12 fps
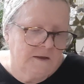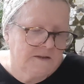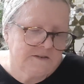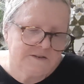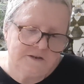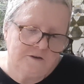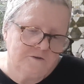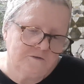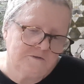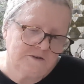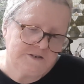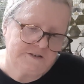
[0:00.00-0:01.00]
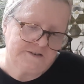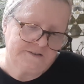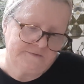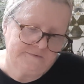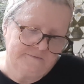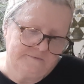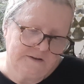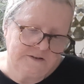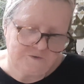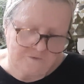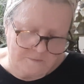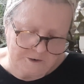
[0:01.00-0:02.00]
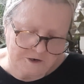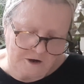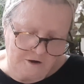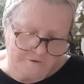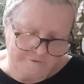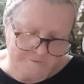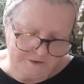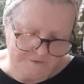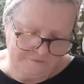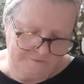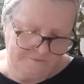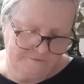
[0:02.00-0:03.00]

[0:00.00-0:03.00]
So gorgeous. It's Robert Kaufman.